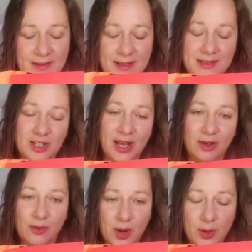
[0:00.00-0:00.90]
As the
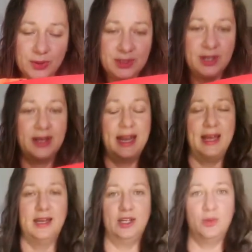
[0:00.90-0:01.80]
child grows, you can
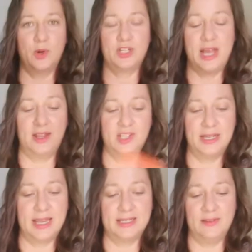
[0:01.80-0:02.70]
add in new, more
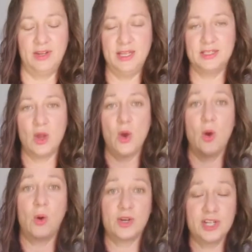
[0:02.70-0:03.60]
challenging activities
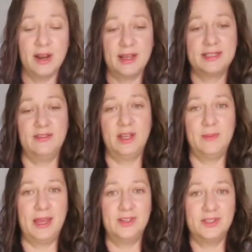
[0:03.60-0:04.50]
or share activity
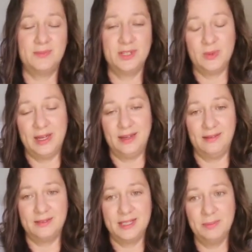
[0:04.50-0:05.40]
pages
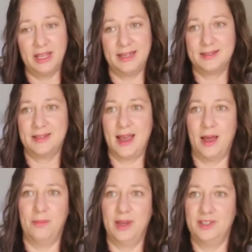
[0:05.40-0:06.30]
between siblings.
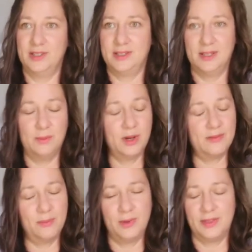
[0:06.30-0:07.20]
Um, I just did a book
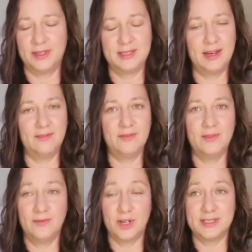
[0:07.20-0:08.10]
with a set of,
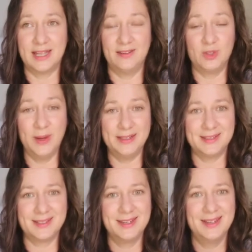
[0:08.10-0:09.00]
for a set of
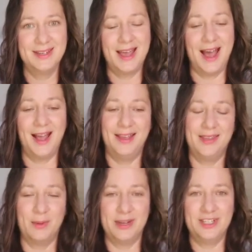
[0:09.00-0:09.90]
twins uh, and
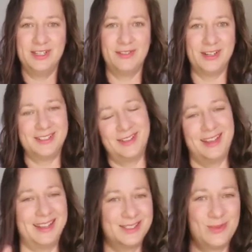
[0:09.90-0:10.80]
they were each different so they
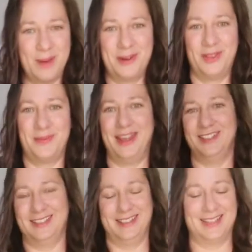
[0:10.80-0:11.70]
can swap out the
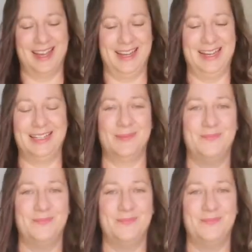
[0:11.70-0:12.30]
pages. It's kind of neat.